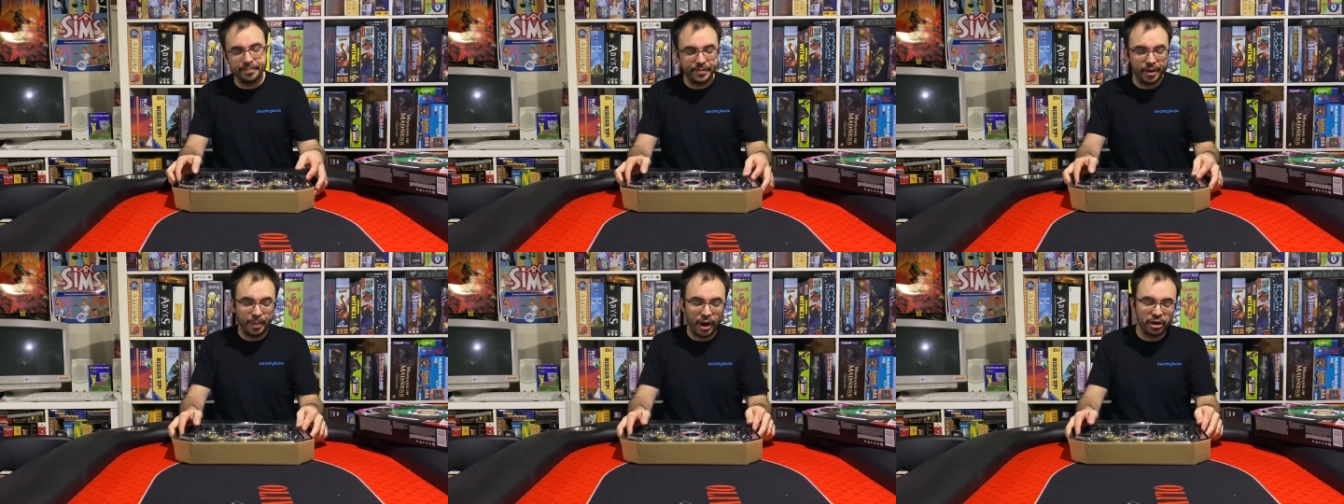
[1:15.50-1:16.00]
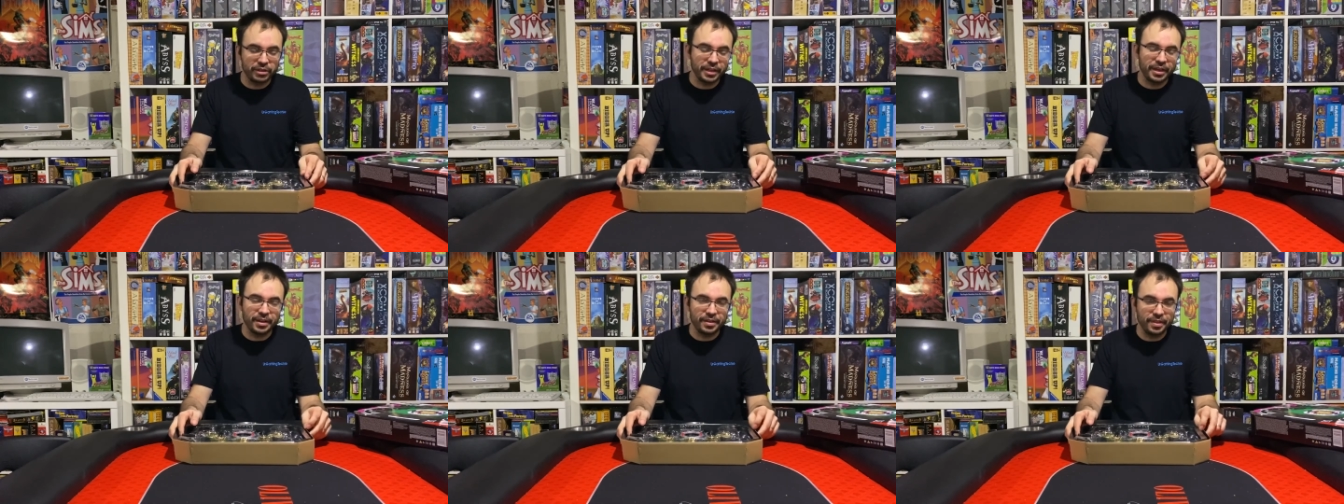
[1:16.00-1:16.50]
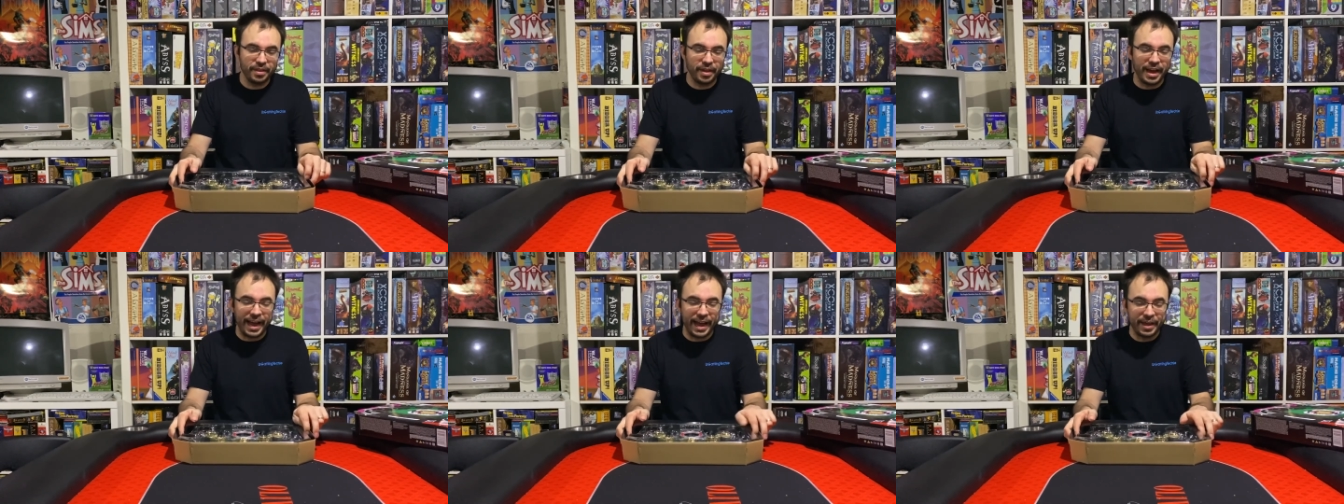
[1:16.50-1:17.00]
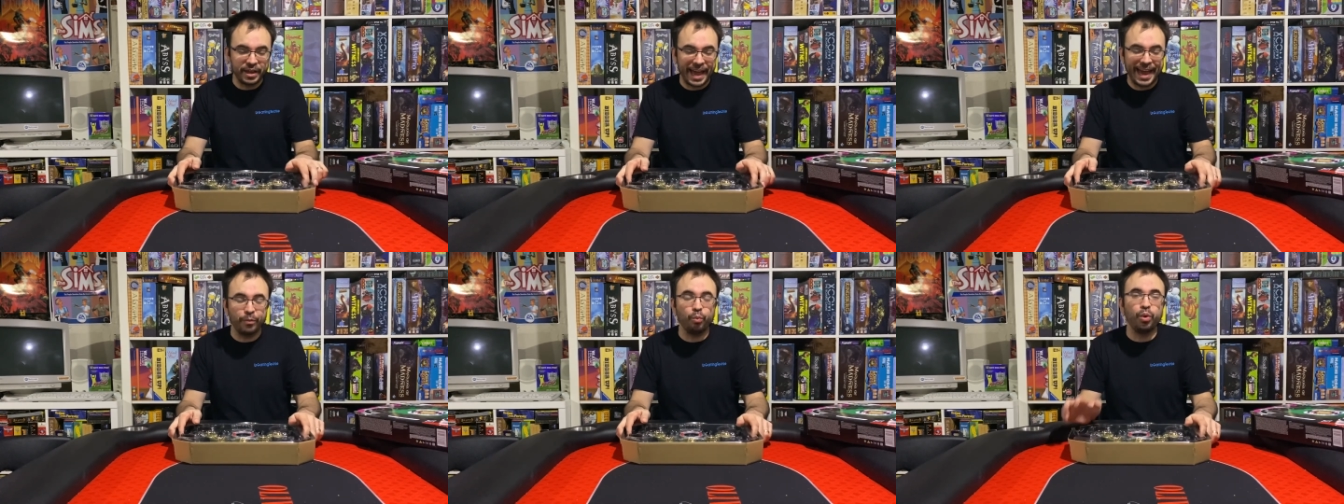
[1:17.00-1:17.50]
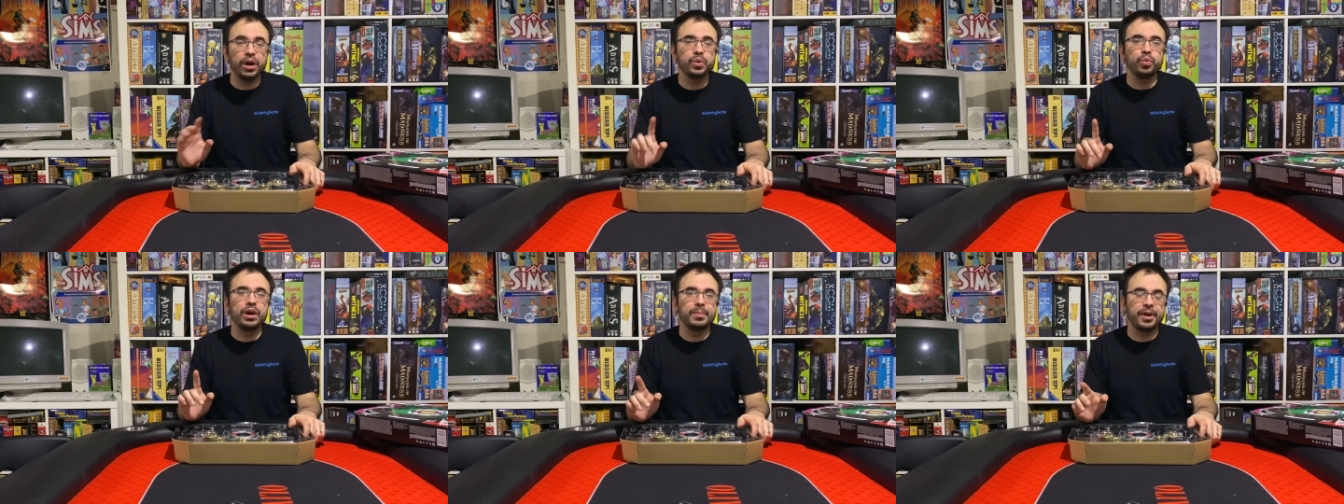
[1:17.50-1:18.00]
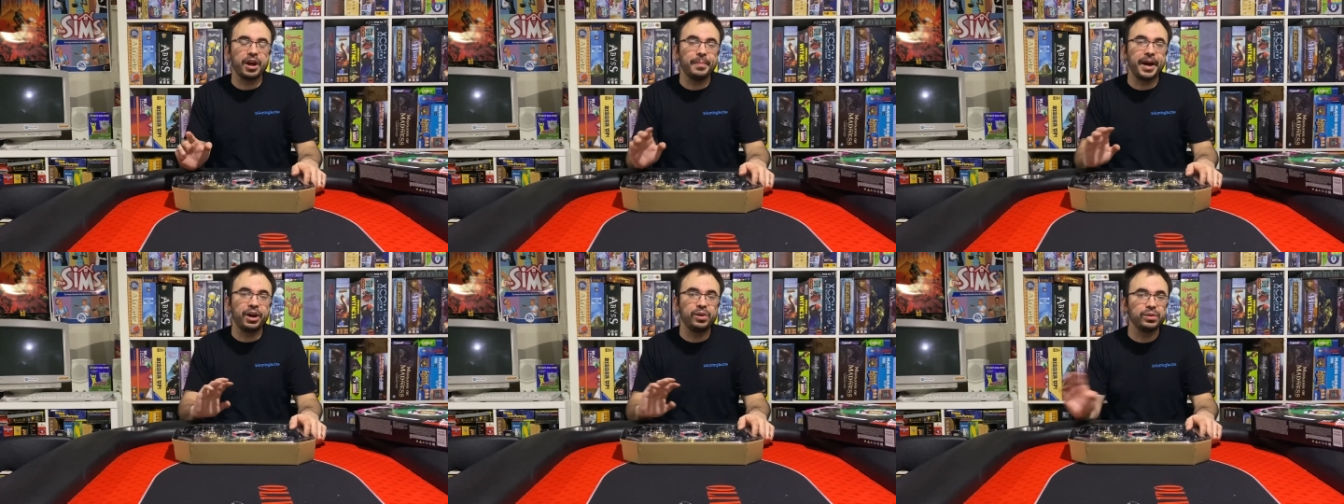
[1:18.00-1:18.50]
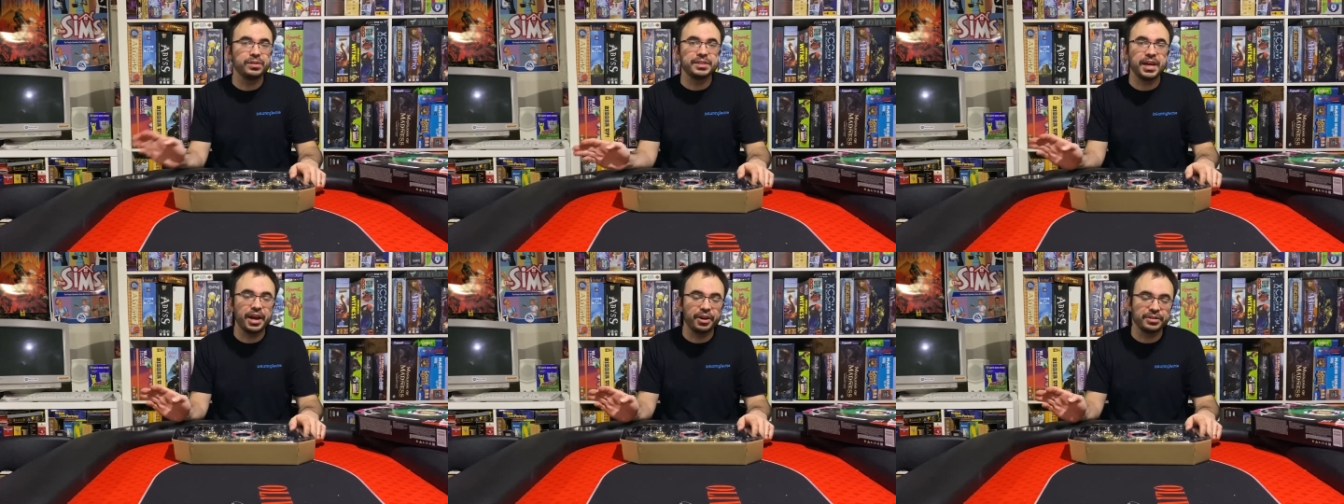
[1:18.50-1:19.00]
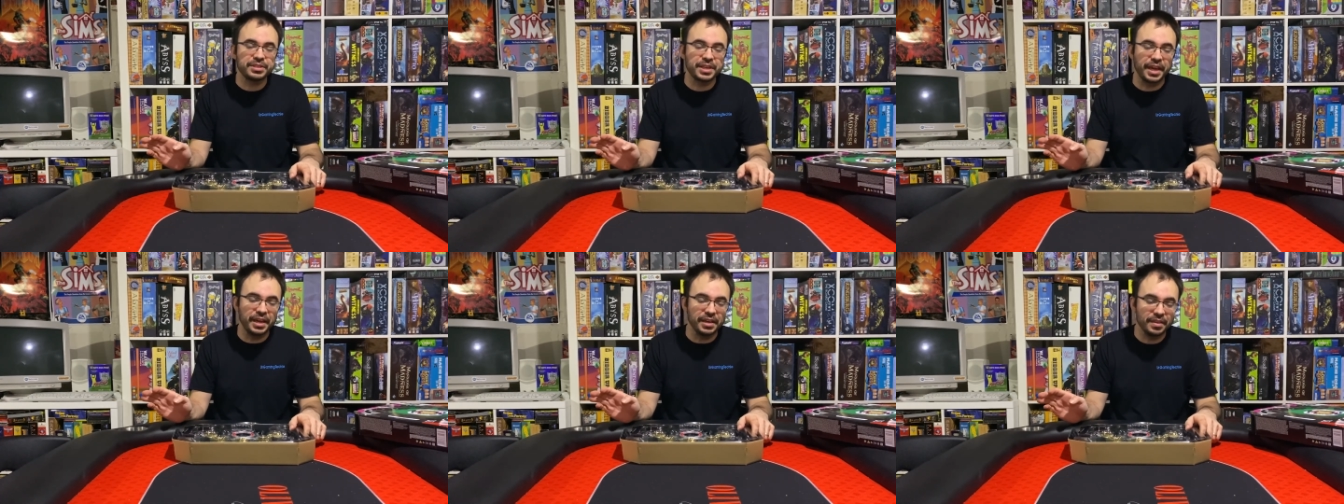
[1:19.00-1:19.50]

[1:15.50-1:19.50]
apparently, I had one Walmart in my whole entire state